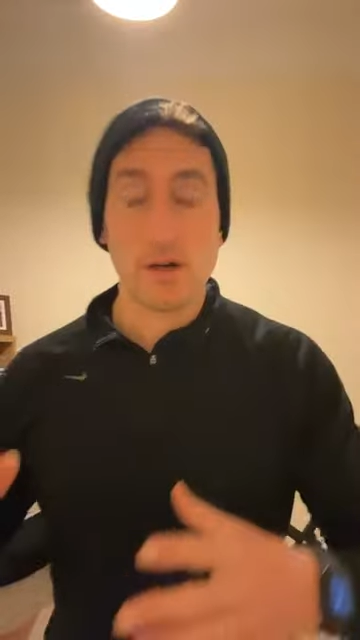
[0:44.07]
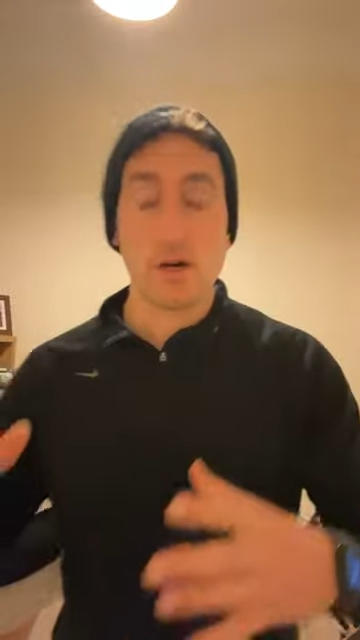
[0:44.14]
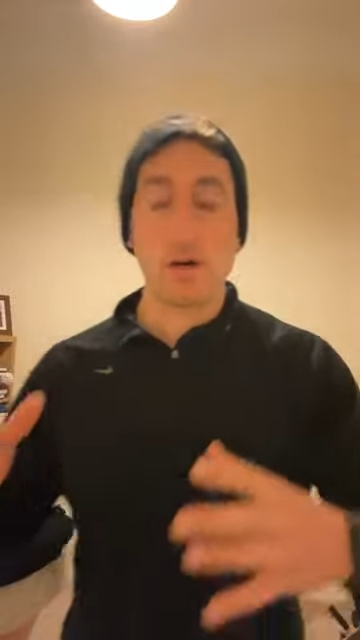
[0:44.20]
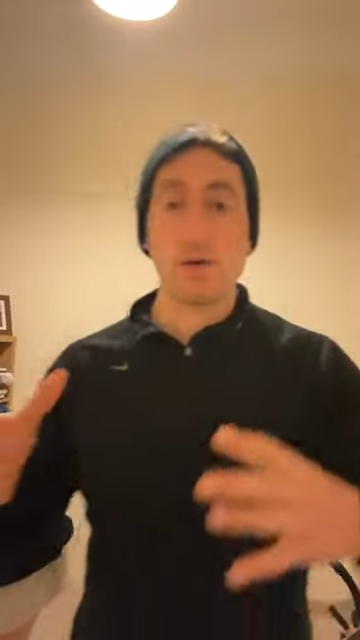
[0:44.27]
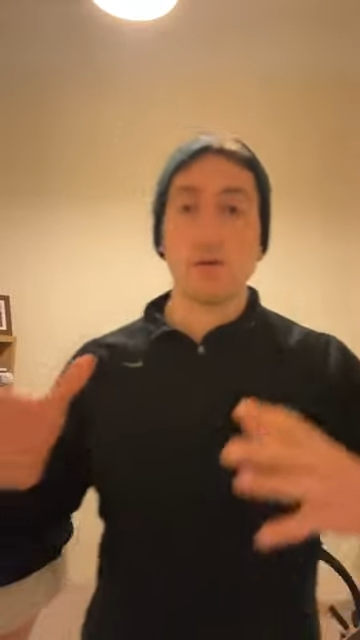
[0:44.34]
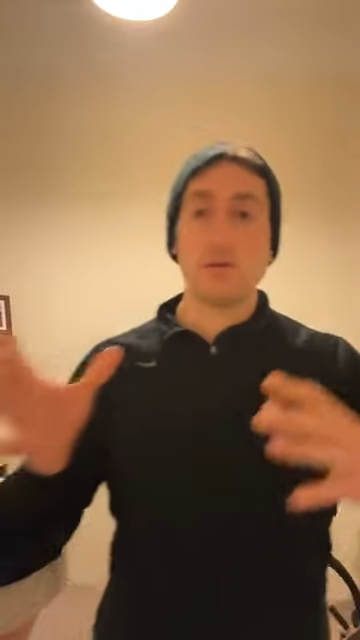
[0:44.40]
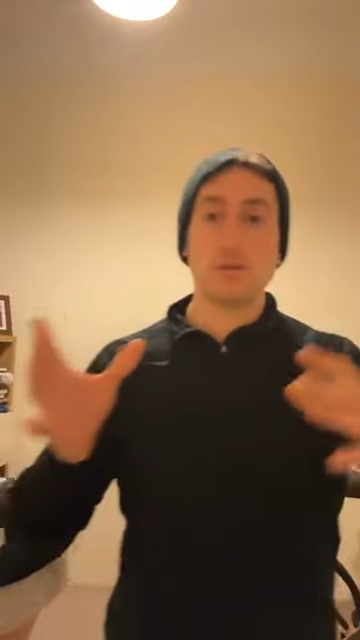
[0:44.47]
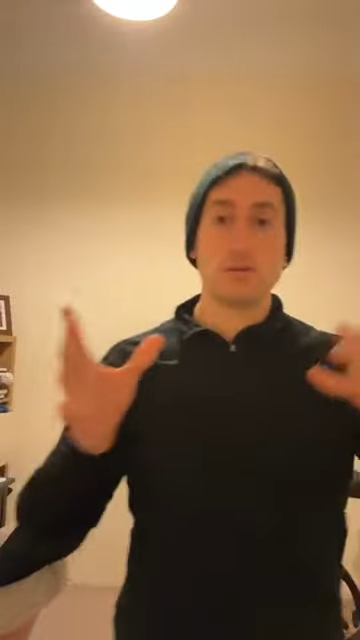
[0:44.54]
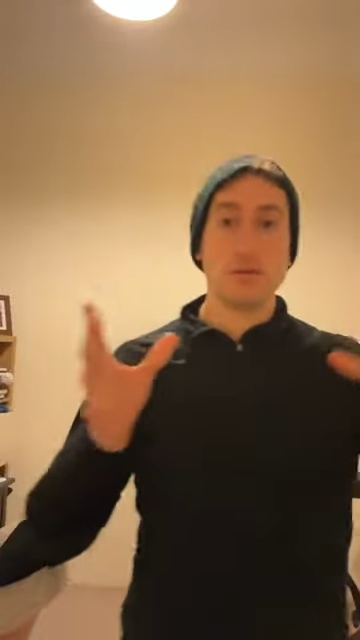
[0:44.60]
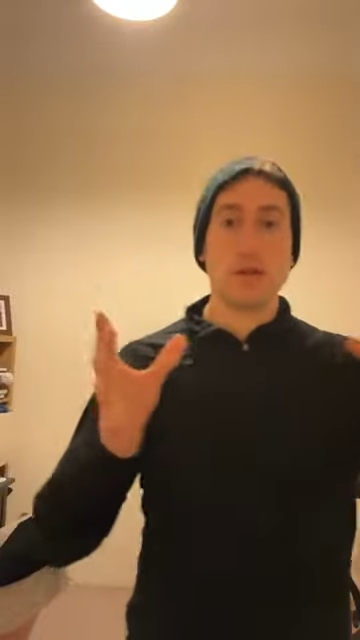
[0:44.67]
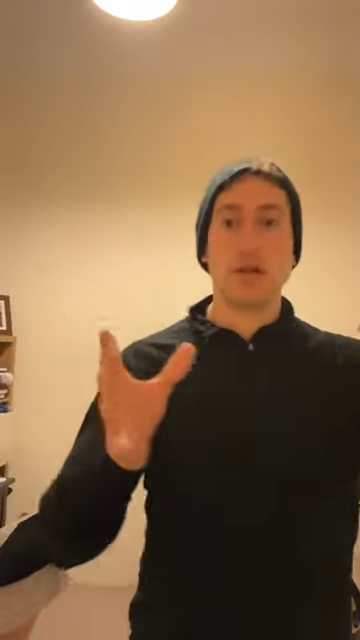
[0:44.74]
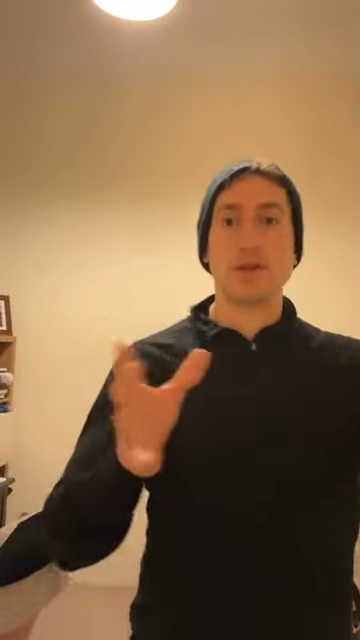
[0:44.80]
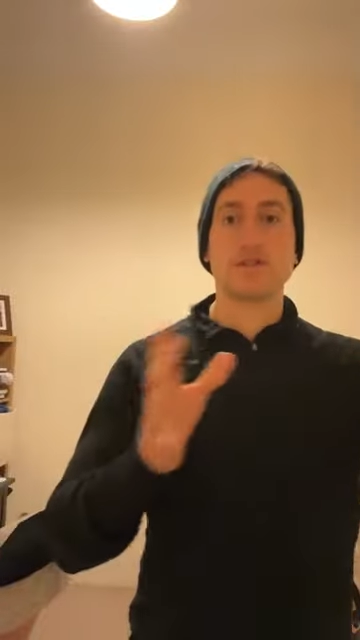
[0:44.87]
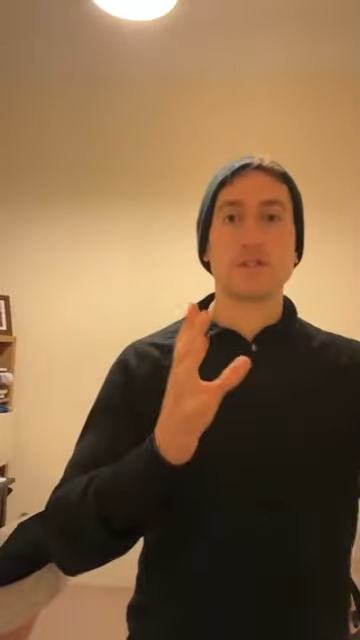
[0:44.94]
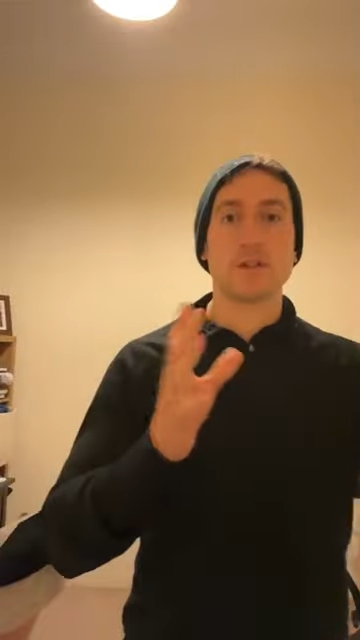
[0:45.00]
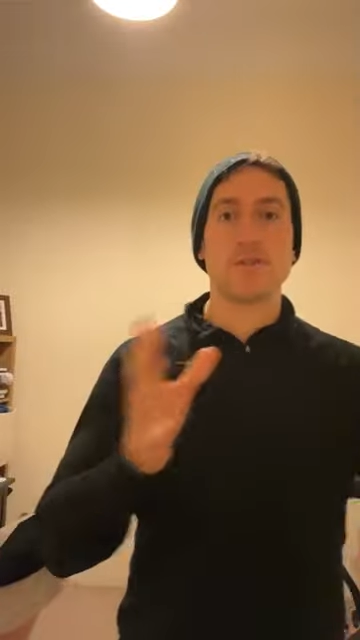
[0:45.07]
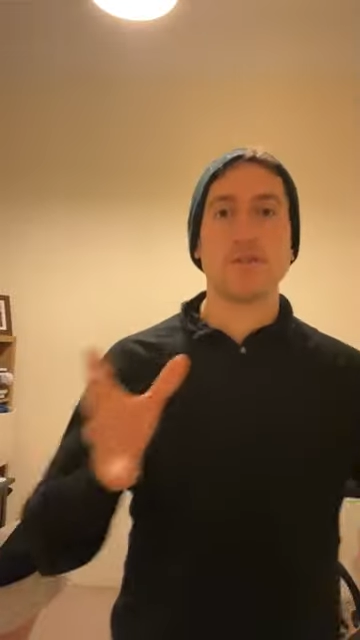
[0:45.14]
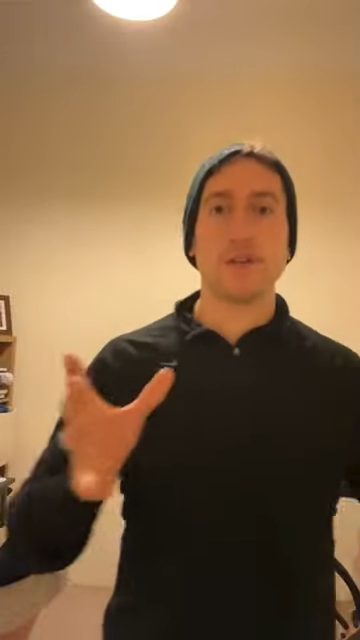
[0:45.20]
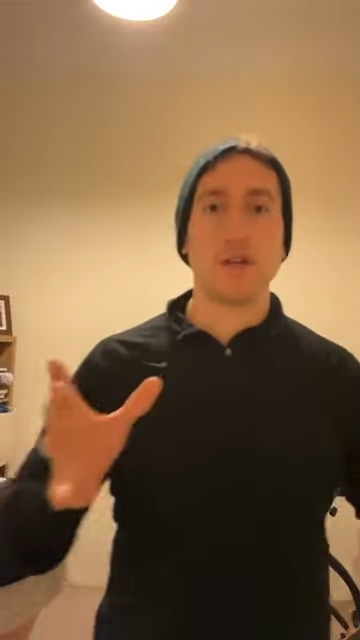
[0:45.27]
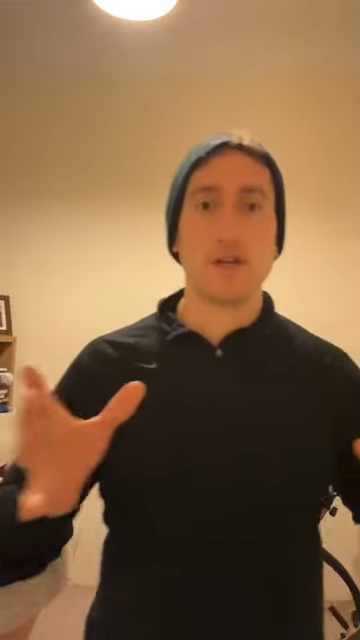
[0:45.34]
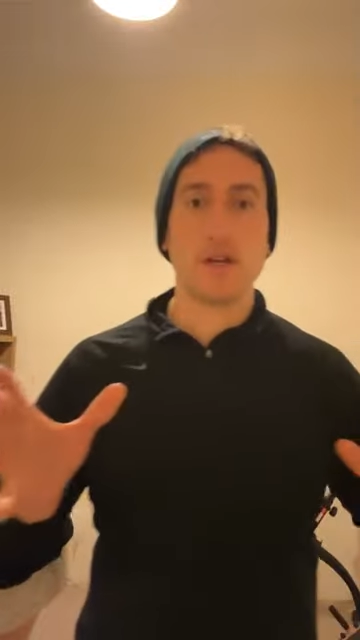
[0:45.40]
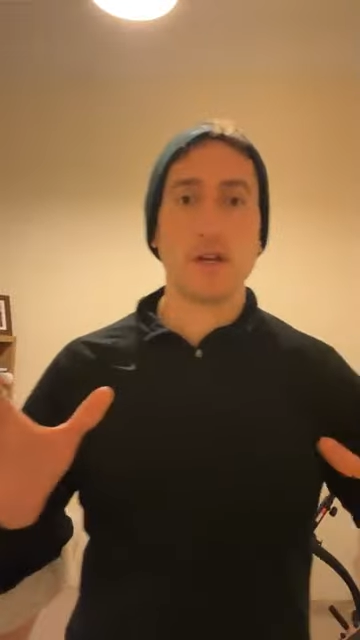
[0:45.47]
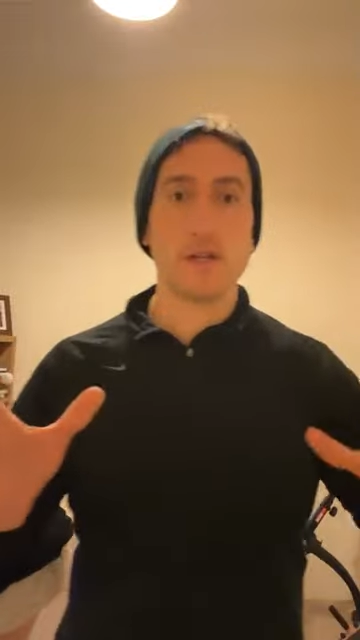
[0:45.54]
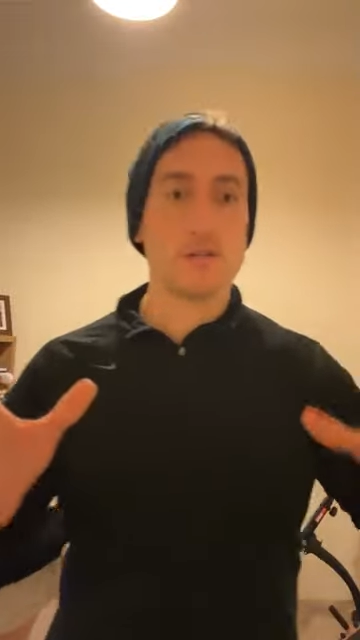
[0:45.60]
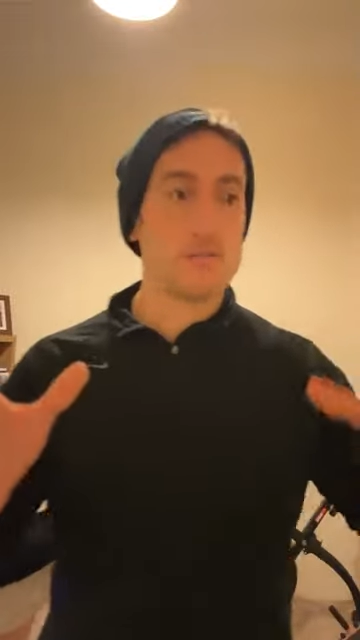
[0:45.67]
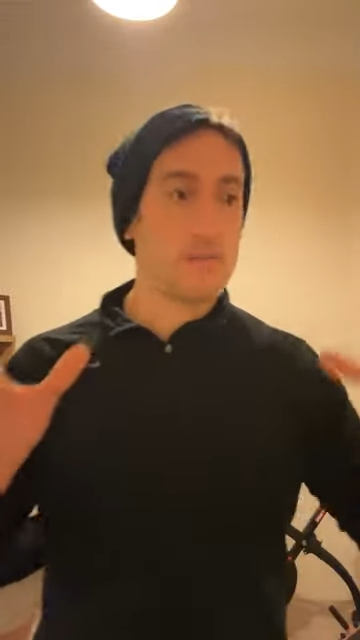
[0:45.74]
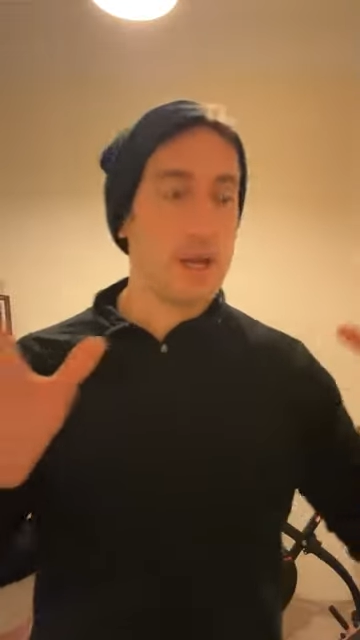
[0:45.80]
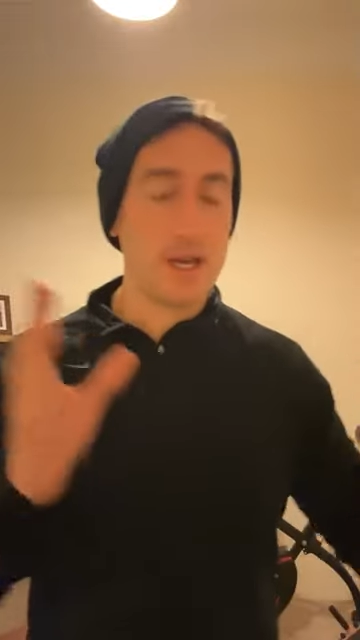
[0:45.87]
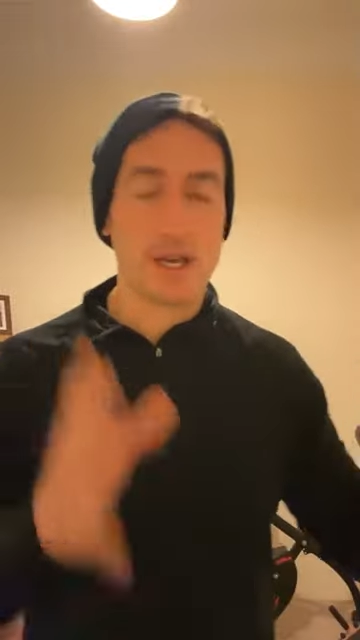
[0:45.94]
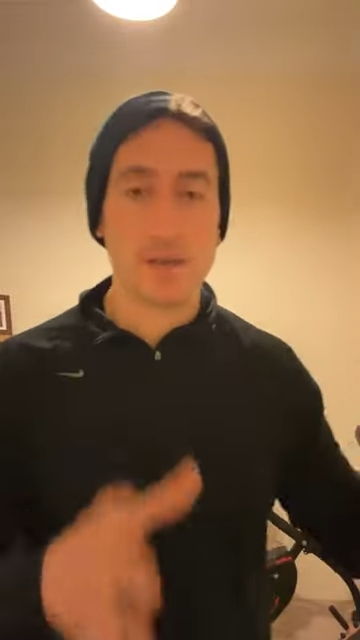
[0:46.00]
I'll have something like
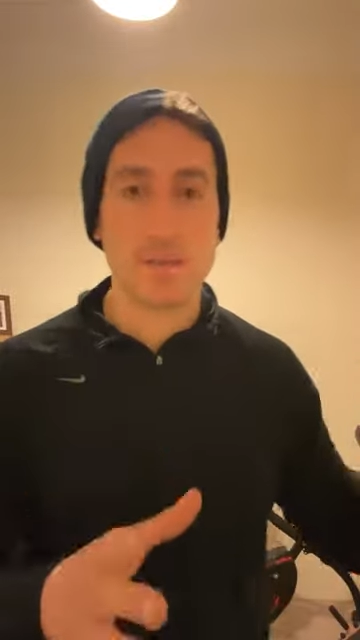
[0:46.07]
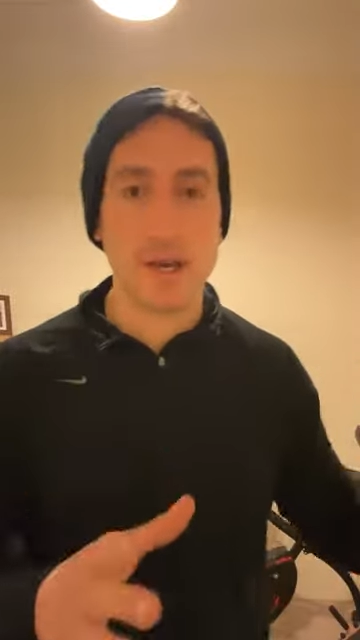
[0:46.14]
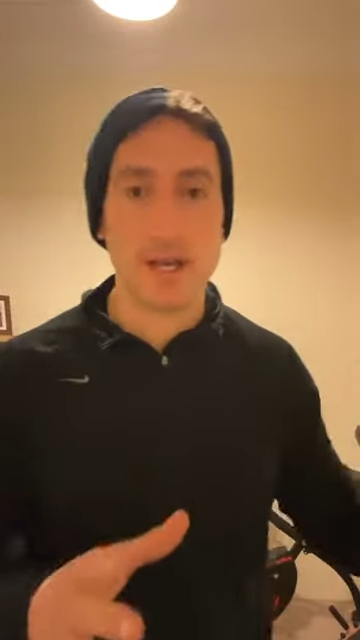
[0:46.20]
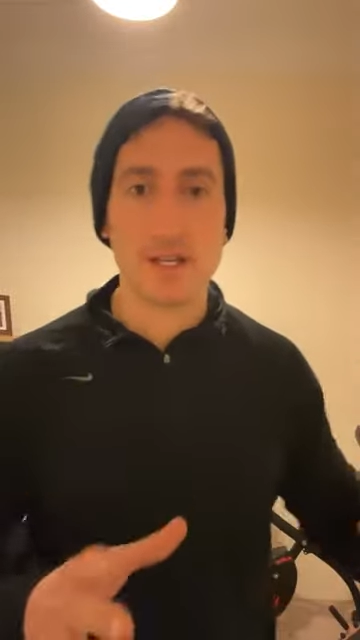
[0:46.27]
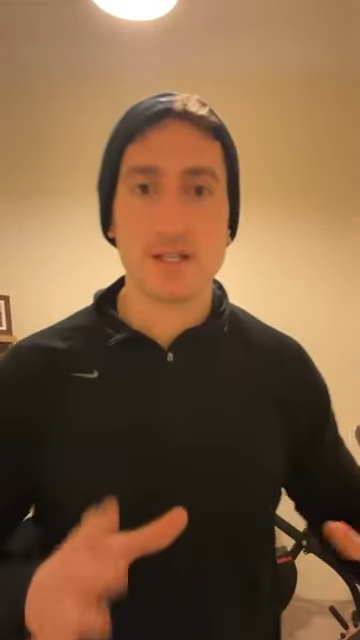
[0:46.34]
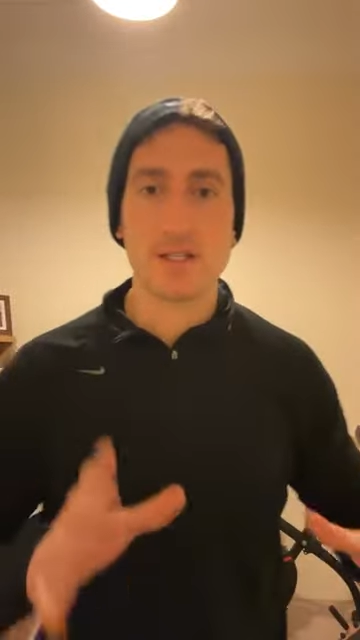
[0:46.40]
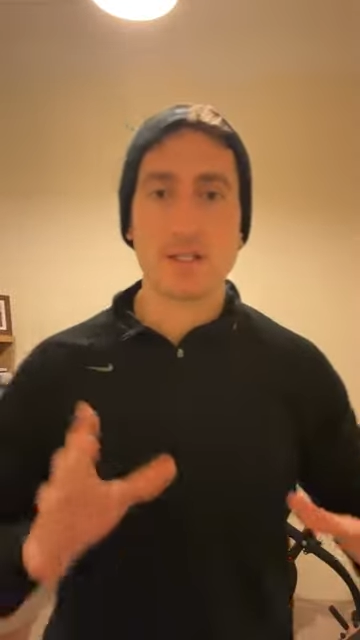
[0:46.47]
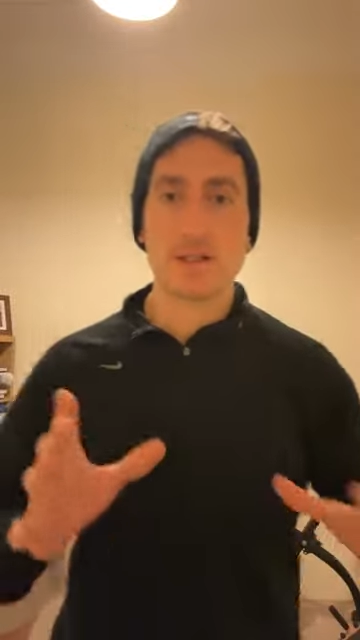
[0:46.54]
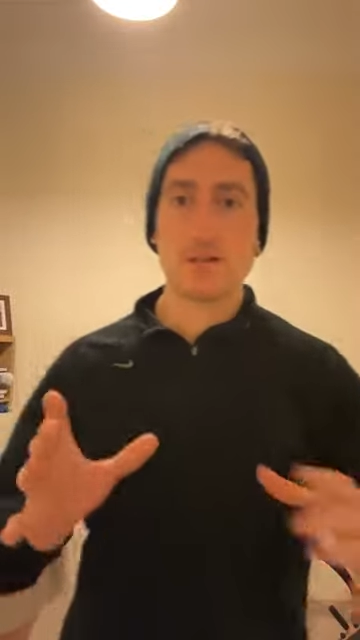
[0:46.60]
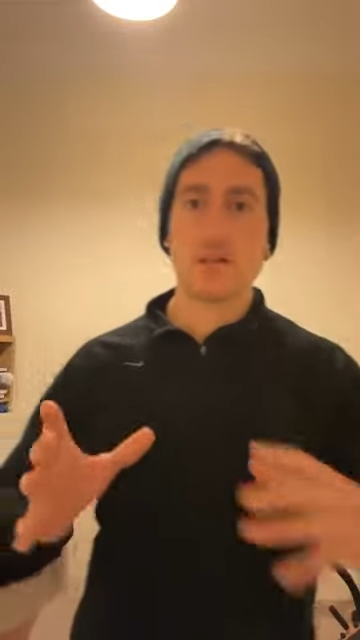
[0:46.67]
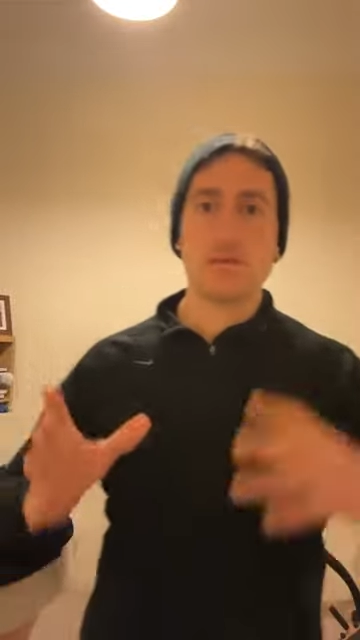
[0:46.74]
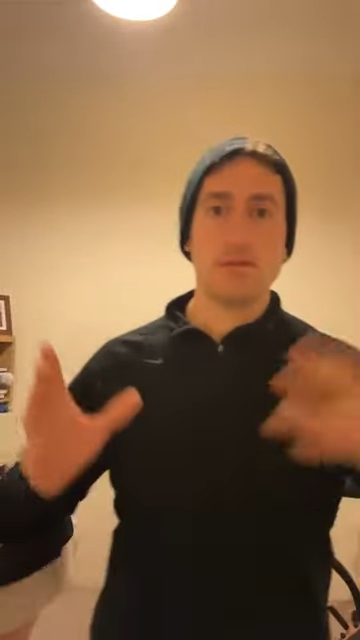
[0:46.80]
egg-based,